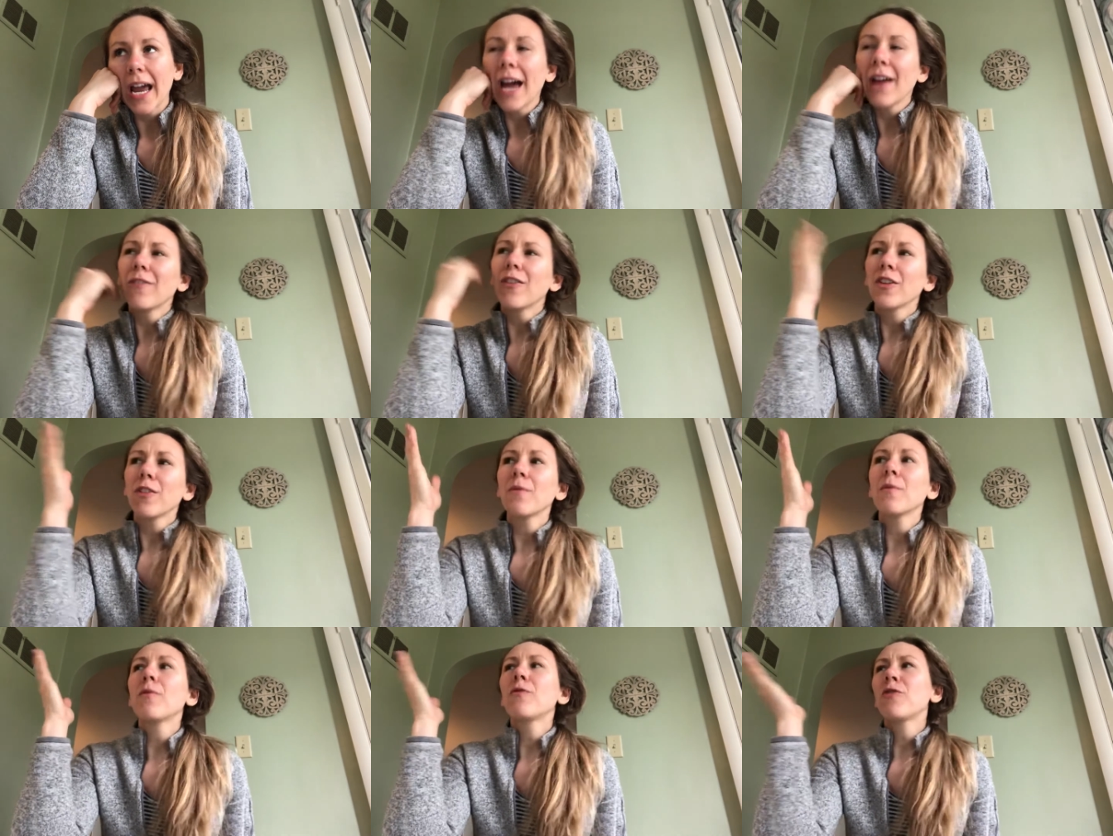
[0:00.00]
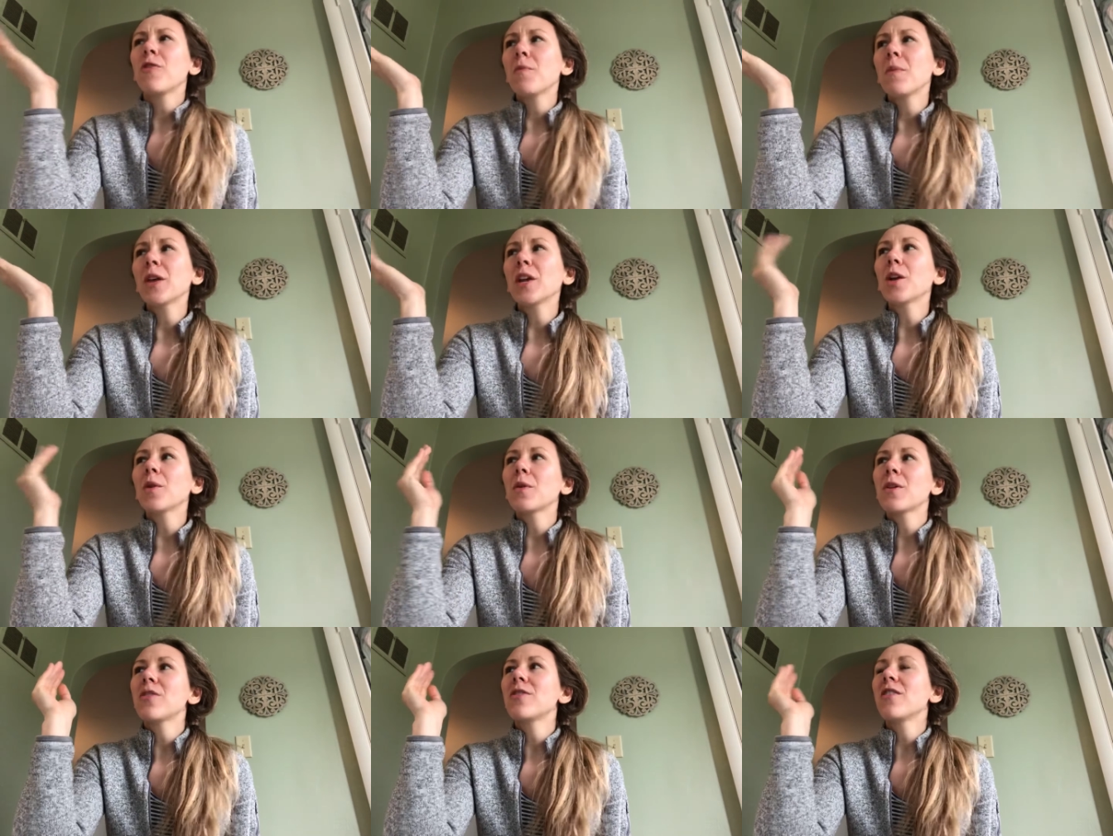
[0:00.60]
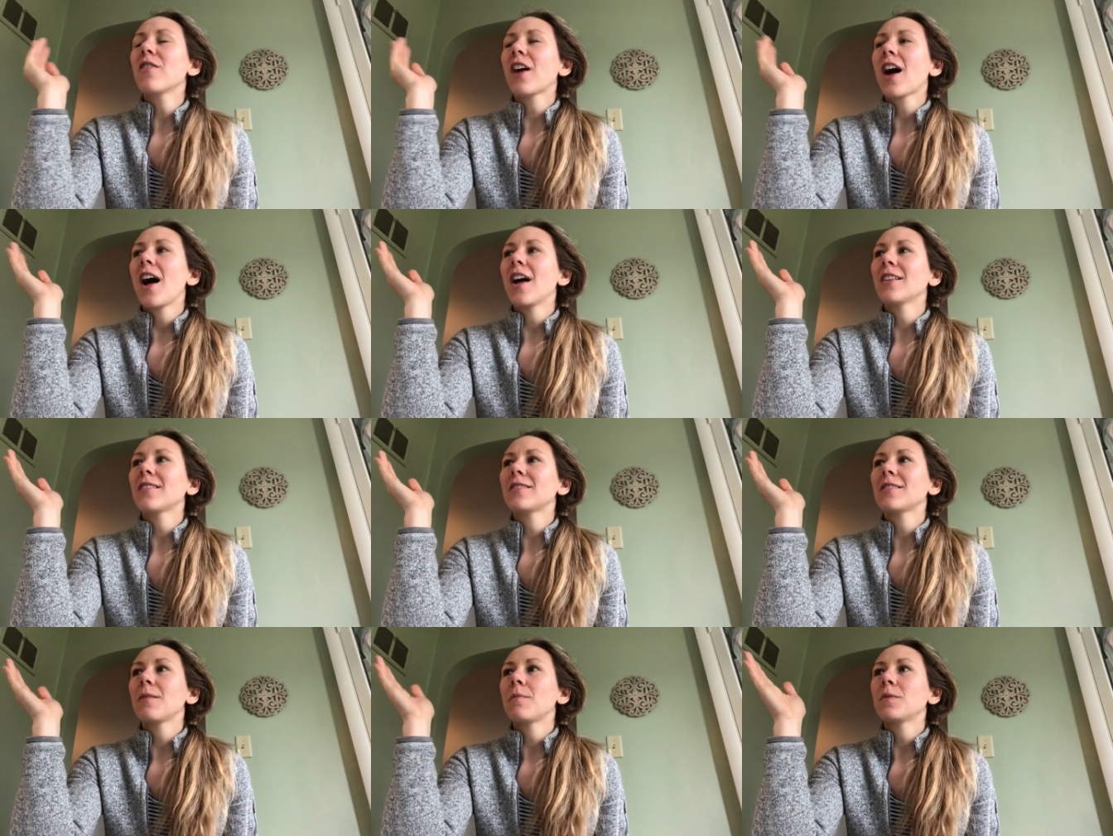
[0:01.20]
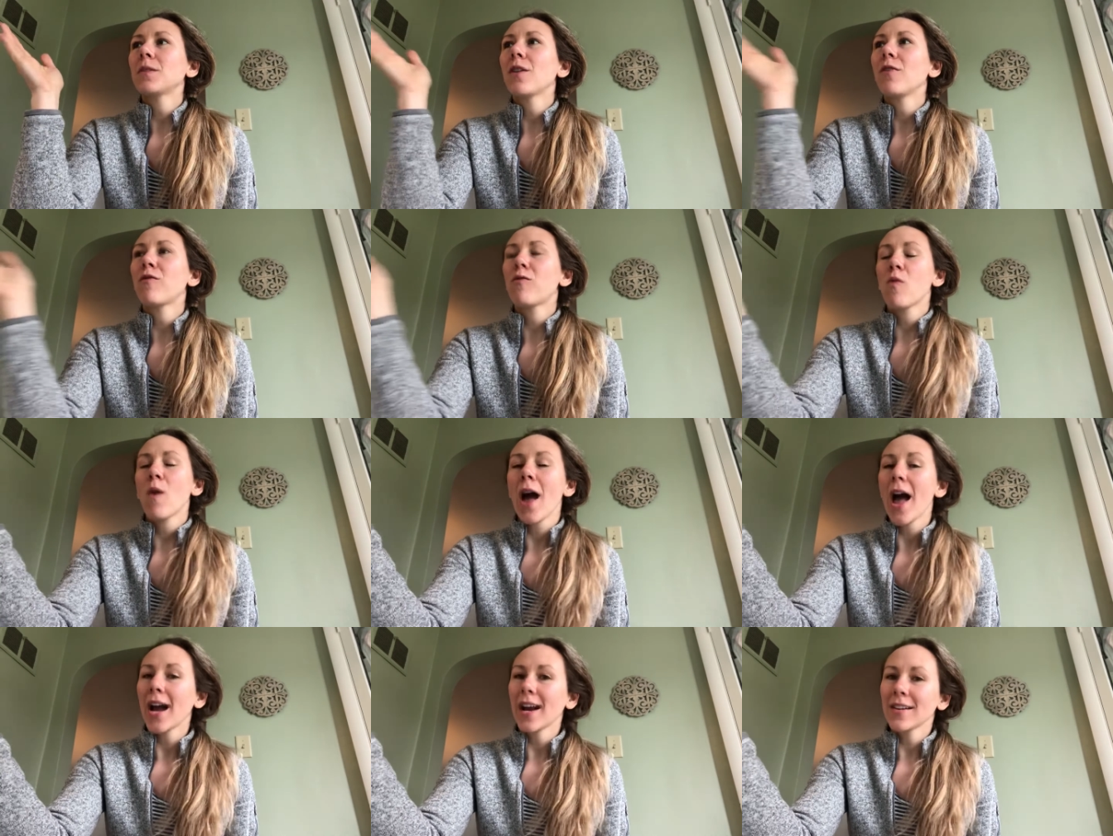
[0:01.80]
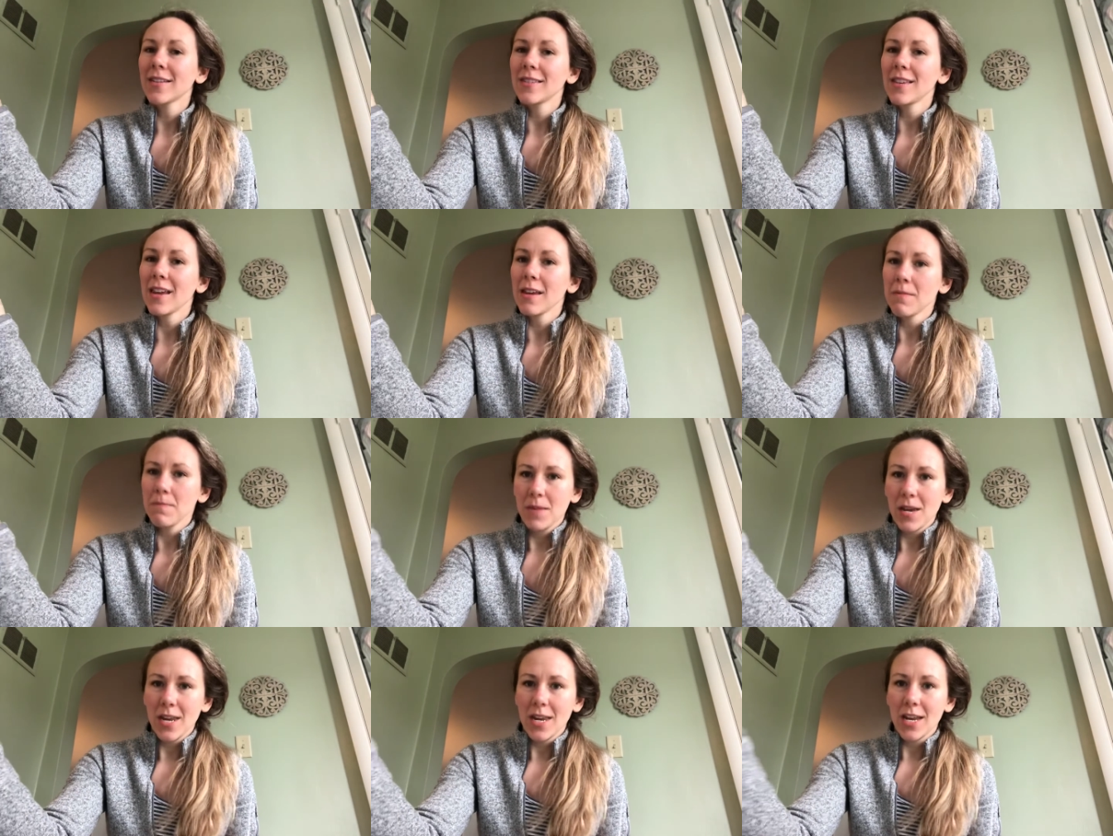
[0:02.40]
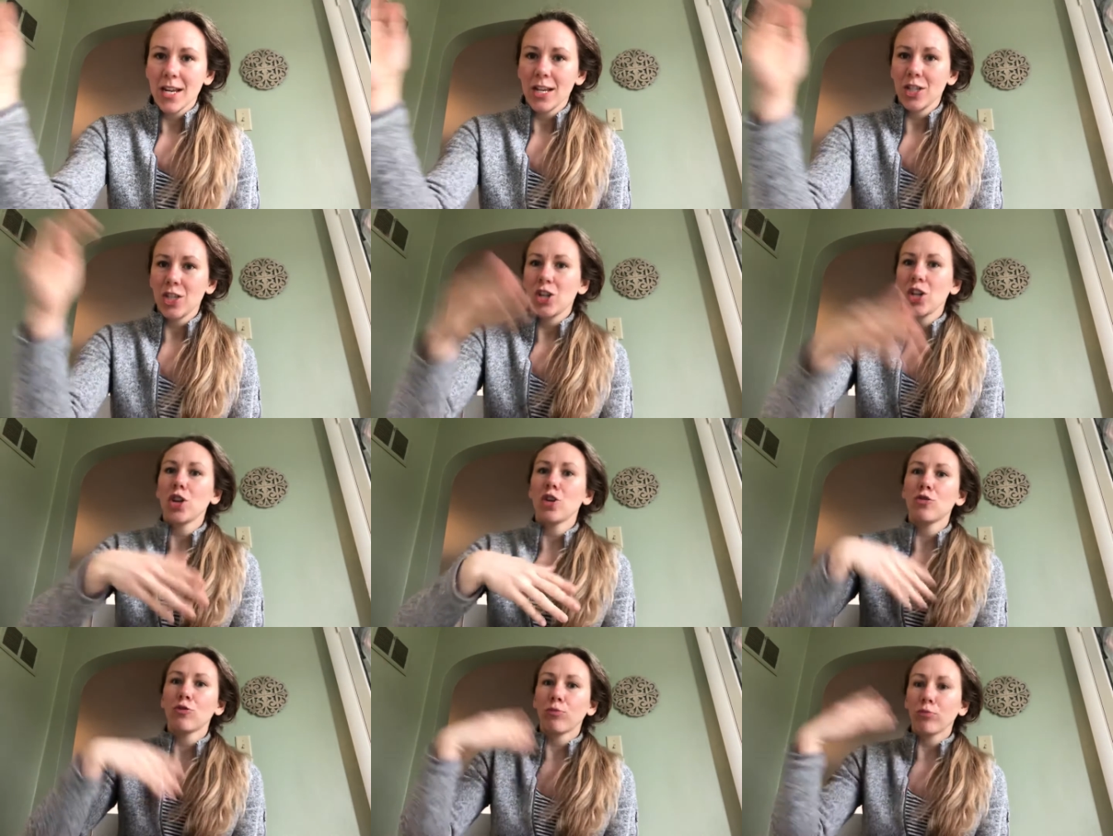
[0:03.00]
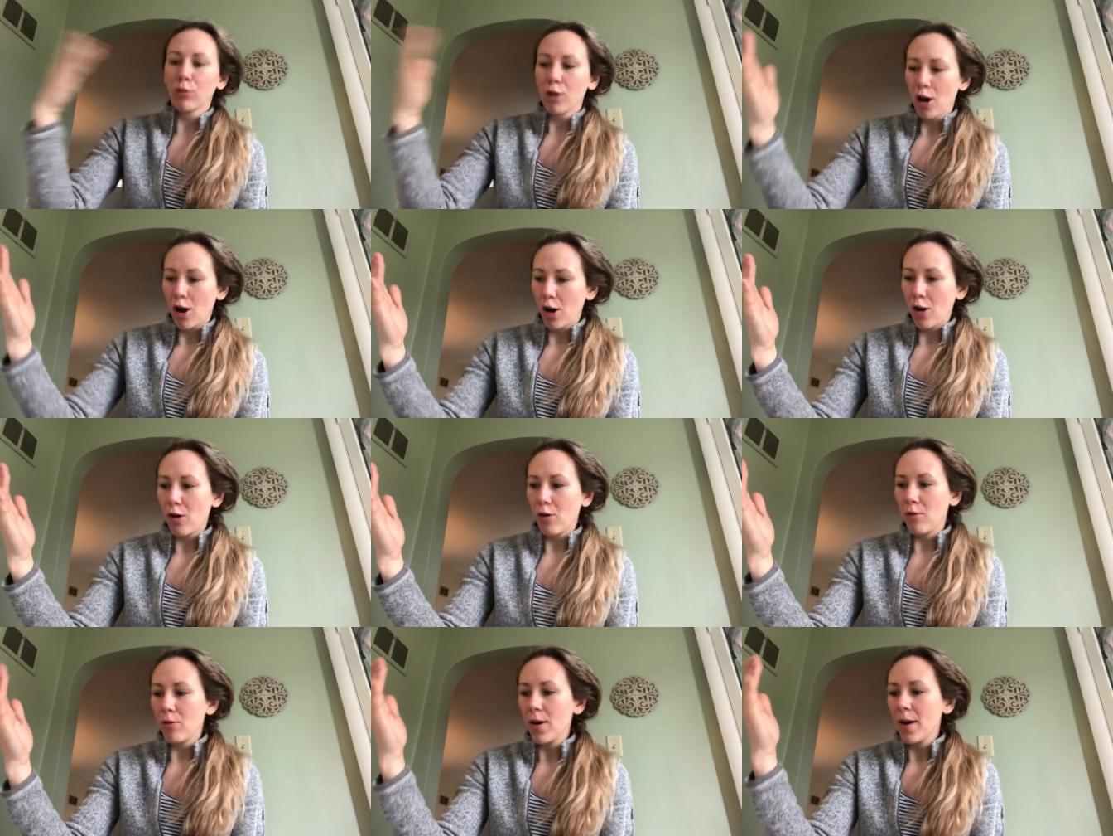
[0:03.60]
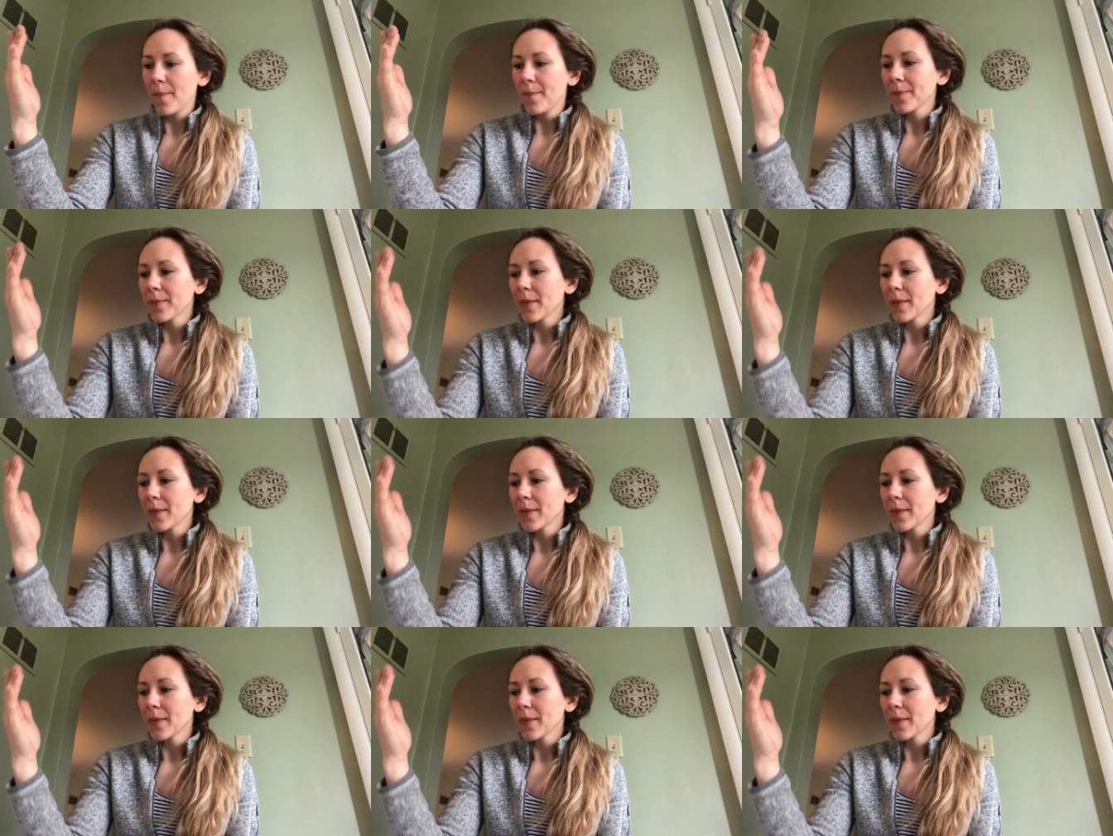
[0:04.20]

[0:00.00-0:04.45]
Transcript: I'm familiar with the concept of waxing meaning to grow,